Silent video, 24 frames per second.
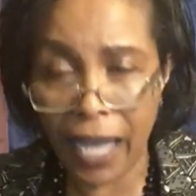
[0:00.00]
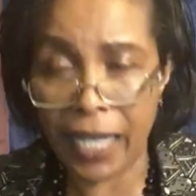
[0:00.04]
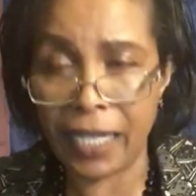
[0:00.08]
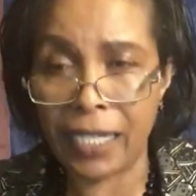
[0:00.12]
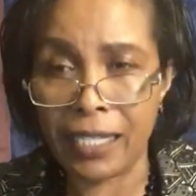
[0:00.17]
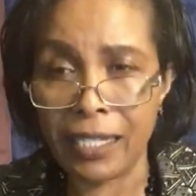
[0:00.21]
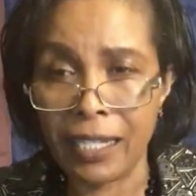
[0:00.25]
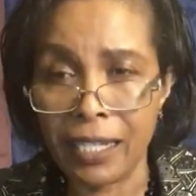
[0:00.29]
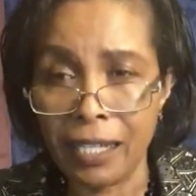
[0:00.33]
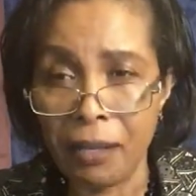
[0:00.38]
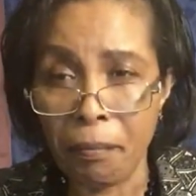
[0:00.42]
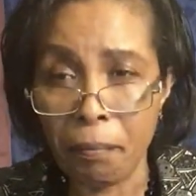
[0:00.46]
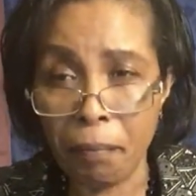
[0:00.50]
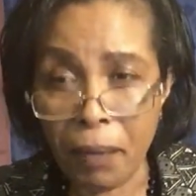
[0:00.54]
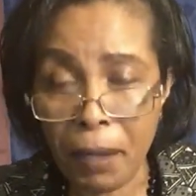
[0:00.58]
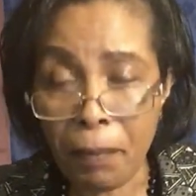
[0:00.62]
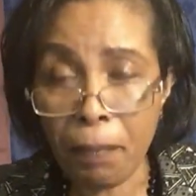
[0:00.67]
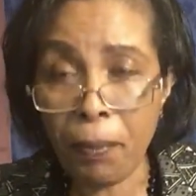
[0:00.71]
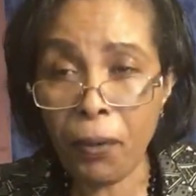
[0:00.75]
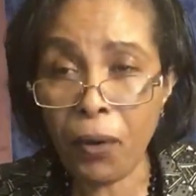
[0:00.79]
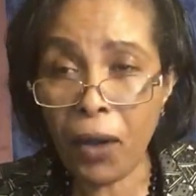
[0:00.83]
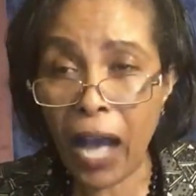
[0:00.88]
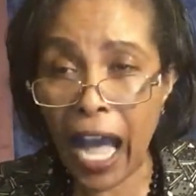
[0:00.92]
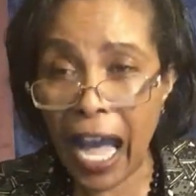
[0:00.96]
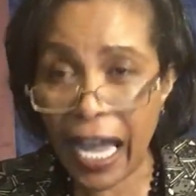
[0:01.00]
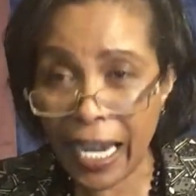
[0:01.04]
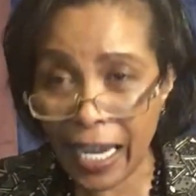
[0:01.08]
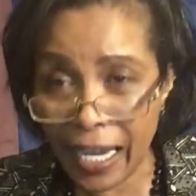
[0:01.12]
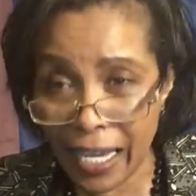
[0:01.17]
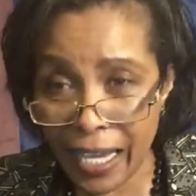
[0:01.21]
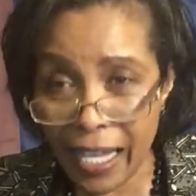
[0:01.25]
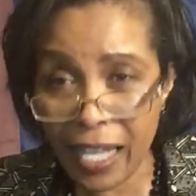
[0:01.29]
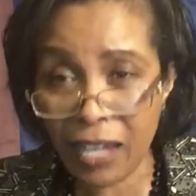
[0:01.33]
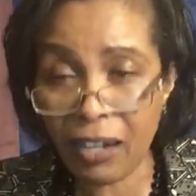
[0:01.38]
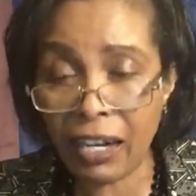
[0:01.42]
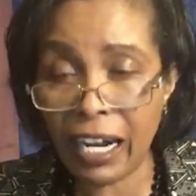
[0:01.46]
People are
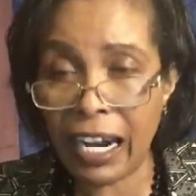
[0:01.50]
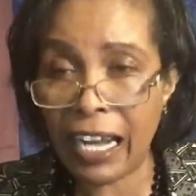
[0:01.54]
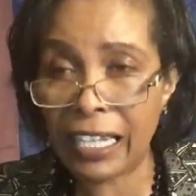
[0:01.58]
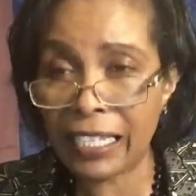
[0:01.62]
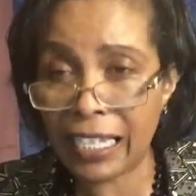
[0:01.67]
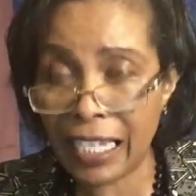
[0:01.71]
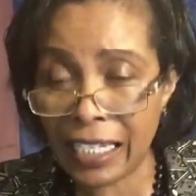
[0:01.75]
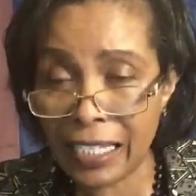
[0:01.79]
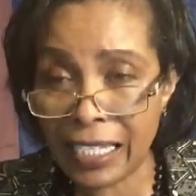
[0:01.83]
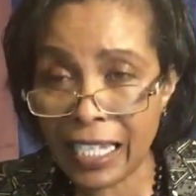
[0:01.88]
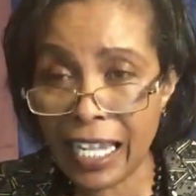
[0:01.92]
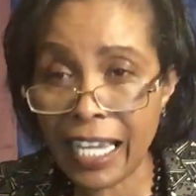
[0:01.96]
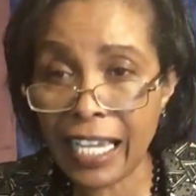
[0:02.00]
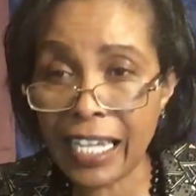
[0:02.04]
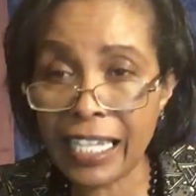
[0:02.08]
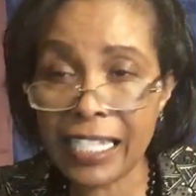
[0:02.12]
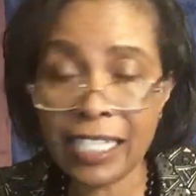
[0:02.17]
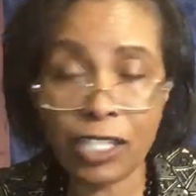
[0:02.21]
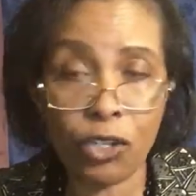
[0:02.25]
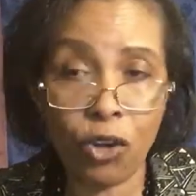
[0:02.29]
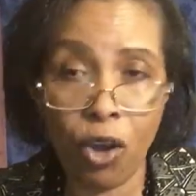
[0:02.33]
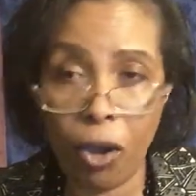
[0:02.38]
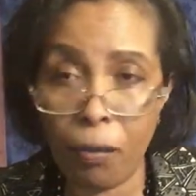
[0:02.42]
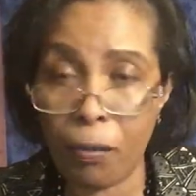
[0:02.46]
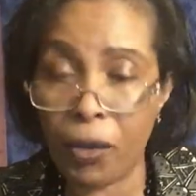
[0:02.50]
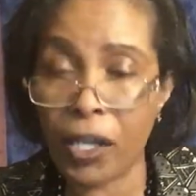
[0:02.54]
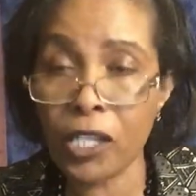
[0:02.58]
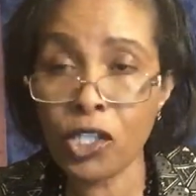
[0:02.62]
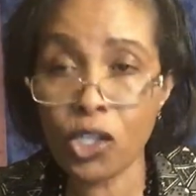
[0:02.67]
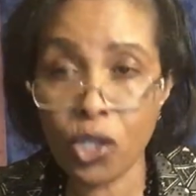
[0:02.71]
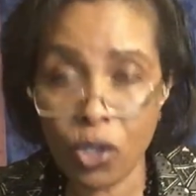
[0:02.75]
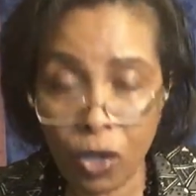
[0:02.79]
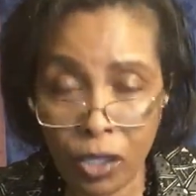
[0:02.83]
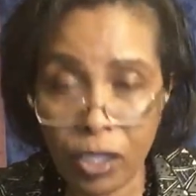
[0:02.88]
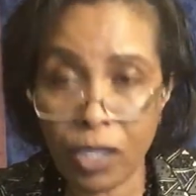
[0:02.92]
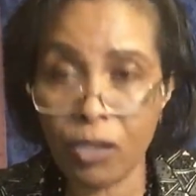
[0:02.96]
ignorant. They think it's normal. It's not
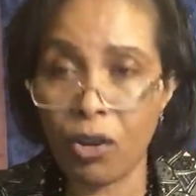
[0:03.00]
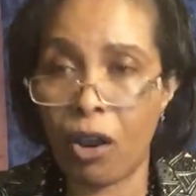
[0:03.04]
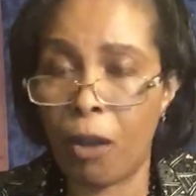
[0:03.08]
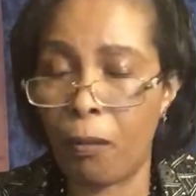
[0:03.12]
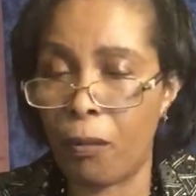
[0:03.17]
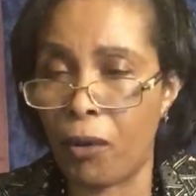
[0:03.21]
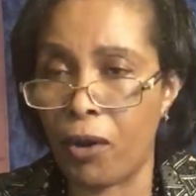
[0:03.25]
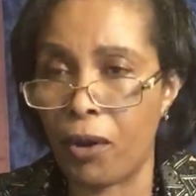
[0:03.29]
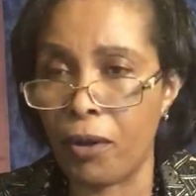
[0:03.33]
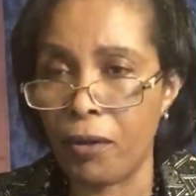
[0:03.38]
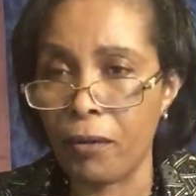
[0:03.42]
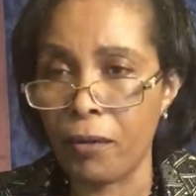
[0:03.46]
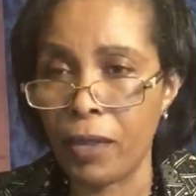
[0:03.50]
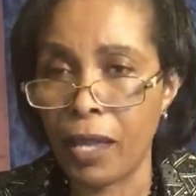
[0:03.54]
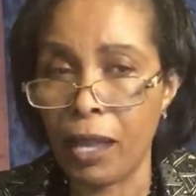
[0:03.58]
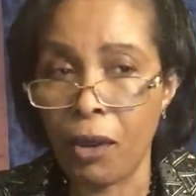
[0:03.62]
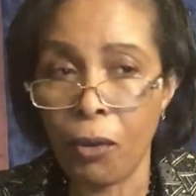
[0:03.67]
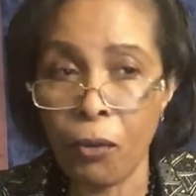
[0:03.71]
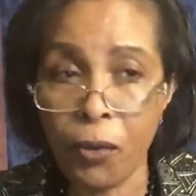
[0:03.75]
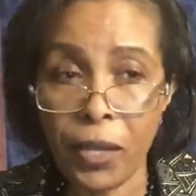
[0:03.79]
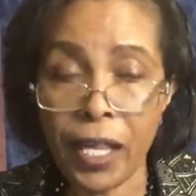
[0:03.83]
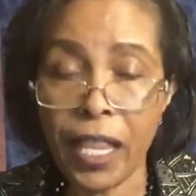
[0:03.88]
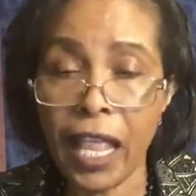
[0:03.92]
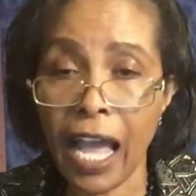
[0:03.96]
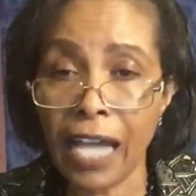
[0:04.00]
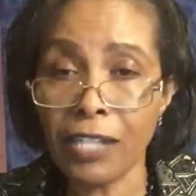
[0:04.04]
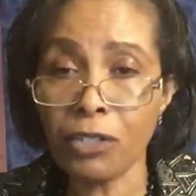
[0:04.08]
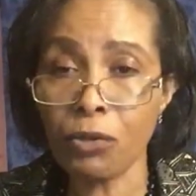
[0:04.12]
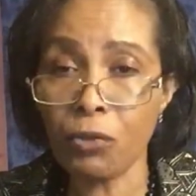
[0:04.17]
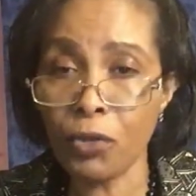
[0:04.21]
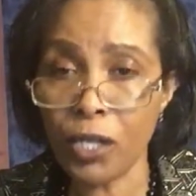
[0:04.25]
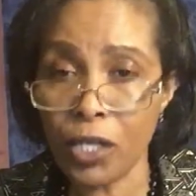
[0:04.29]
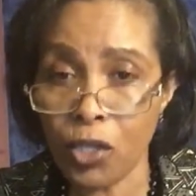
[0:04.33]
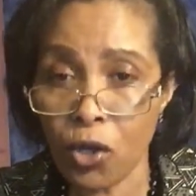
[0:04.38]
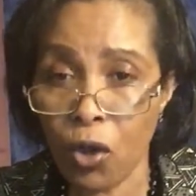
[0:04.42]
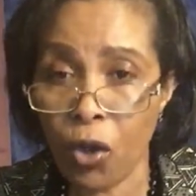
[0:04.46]
normal. With us, we know
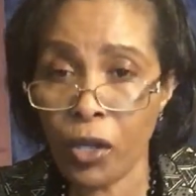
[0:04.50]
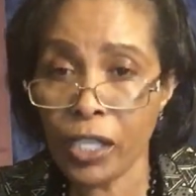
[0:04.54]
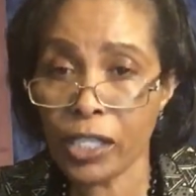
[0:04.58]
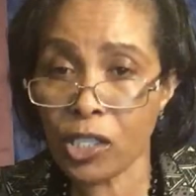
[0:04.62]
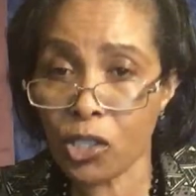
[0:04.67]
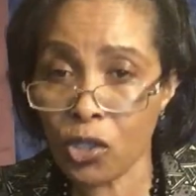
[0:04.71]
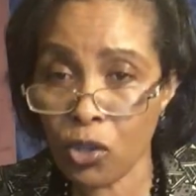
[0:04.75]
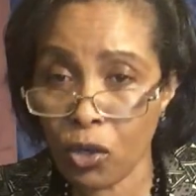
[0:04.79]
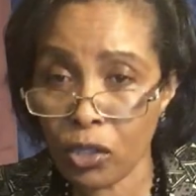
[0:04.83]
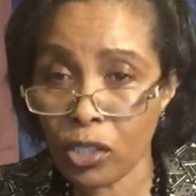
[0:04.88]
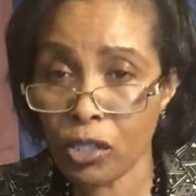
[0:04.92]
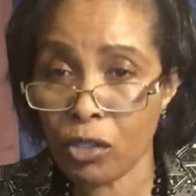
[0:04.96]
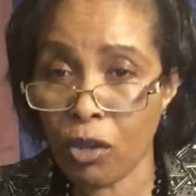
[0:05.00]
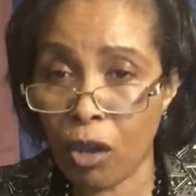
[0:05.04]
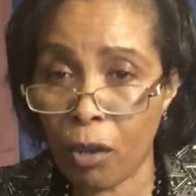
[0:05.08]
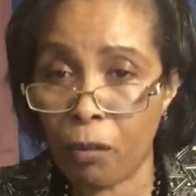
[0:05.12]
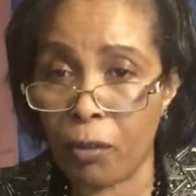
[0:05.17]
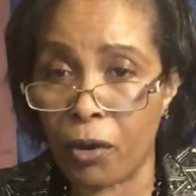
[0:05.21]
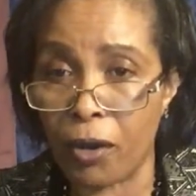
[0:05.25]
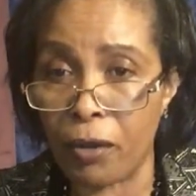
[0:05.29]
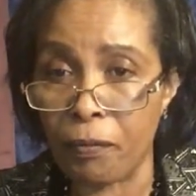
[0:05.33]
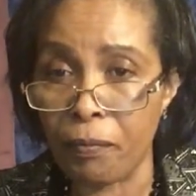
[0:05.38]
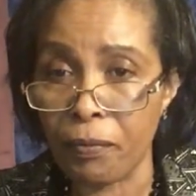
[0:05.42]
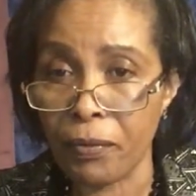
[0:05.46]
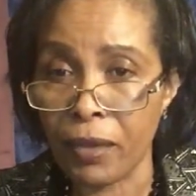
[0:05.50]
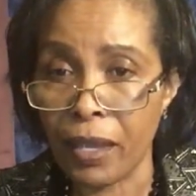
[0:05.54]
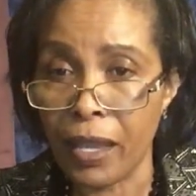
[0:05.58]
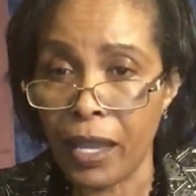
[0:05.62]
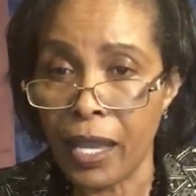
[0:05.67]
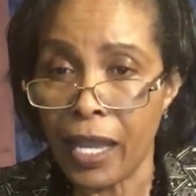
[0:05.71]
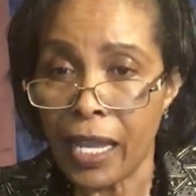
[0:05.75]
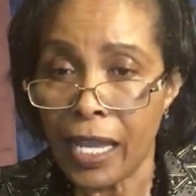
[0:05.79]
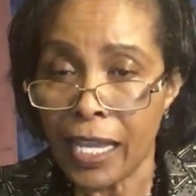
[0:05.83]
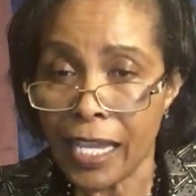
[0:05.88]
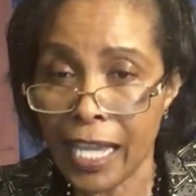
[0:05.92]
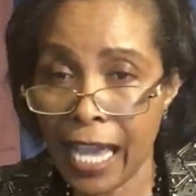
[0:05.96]
it's not normal.
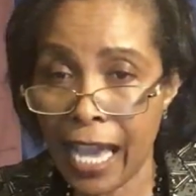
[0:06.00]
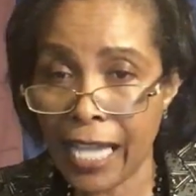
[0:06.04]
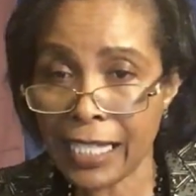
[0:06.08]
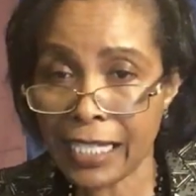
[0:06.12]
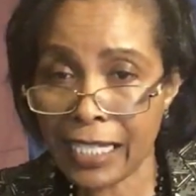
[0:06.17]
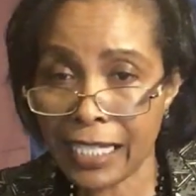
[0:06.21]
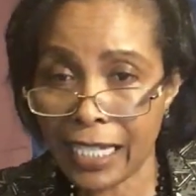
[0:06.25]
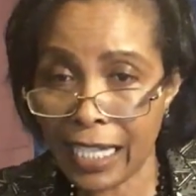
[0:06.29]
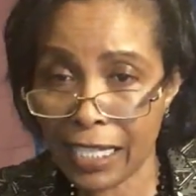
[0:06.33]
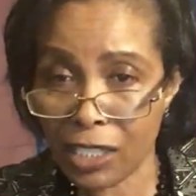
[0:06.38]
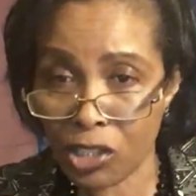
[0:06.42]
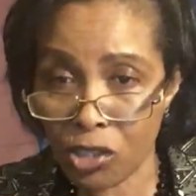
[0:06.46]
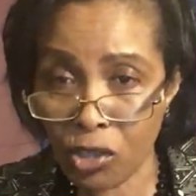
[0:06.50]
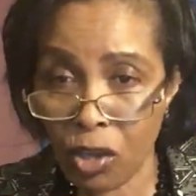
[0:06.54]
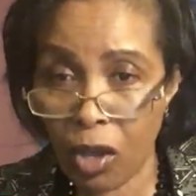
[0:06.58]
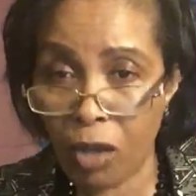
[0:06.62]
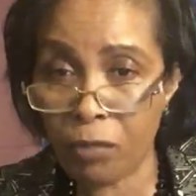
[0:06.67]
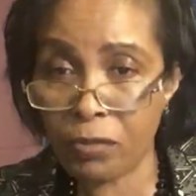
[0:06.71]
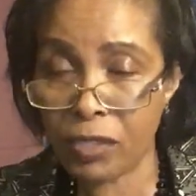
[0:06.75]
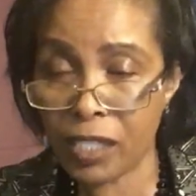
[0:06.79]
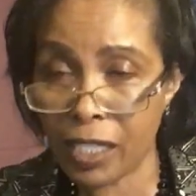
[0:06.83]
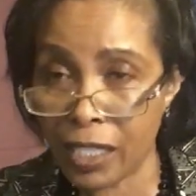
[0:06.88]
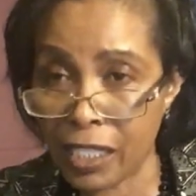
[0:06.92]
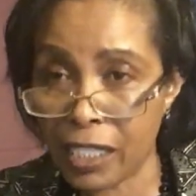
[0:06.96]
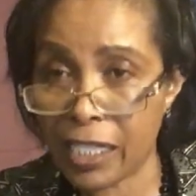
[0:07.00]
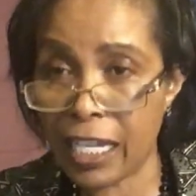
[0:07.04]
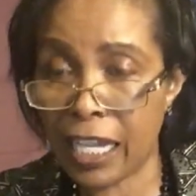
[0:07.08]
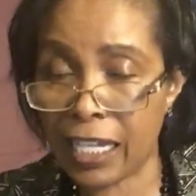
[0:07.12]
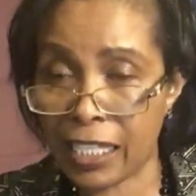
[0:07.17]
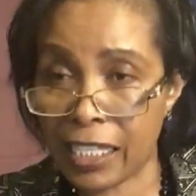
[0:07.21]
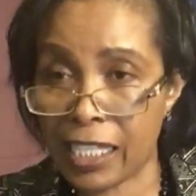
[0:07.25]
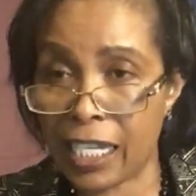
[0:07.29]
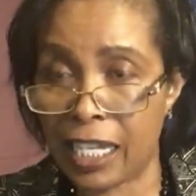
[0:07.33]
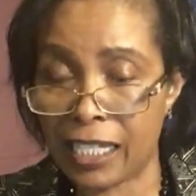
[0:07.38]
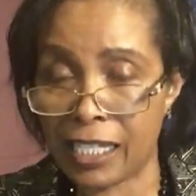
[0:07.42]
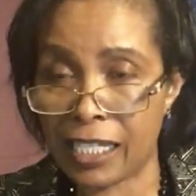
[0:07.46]
Yes, the storms in
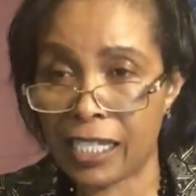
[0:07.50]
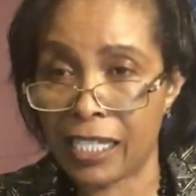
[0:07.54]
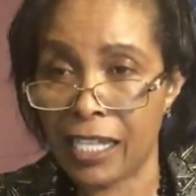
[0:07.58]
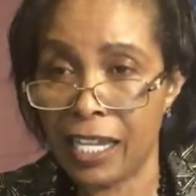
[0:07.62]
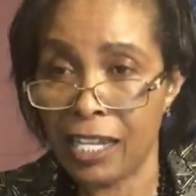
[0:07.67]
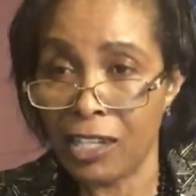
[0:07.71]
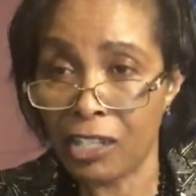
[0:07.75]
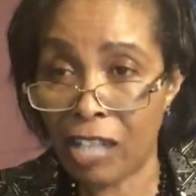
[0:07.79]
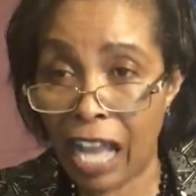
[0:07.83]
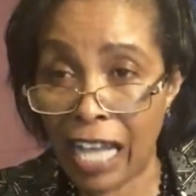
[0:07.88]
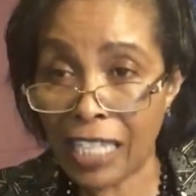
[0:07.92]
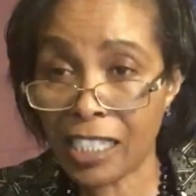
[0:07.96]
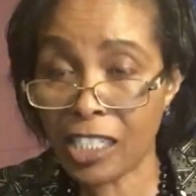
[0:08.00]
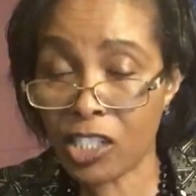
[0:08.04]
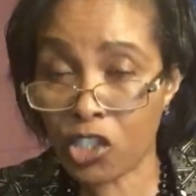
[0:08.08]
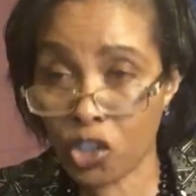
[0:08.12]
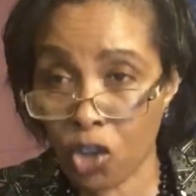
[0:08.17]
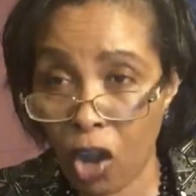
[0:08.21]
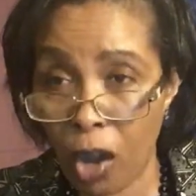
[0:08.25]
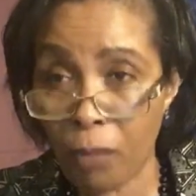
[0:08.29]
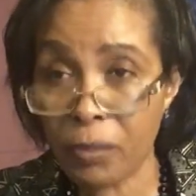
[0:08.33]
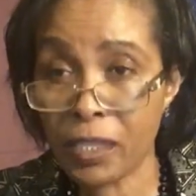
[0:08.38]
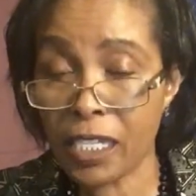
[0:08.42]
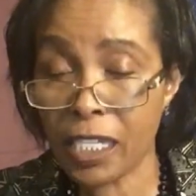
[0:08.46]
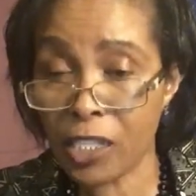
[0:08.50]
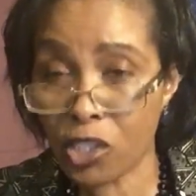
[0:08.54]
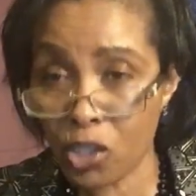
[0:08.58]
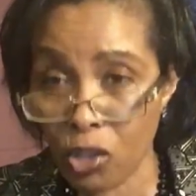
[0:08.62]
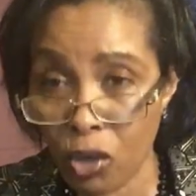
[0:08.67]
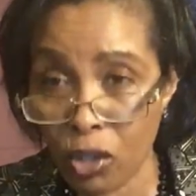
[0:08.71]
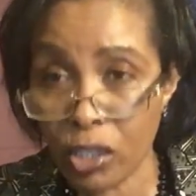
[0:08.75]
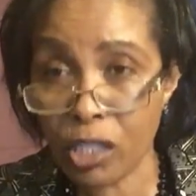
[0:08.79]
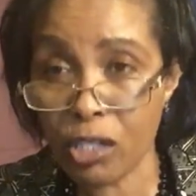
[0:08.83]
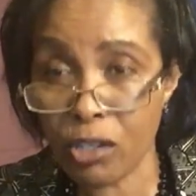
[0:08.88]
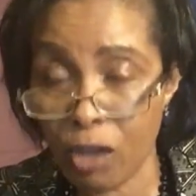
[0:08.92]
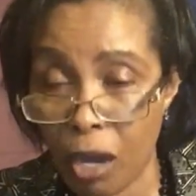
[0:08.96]
Texas. That storms is not
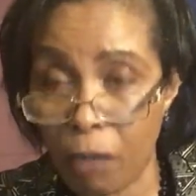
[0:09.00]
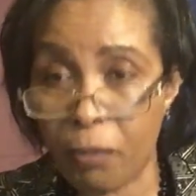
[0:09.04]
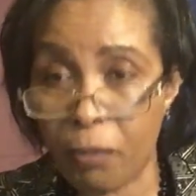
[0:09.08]
normal.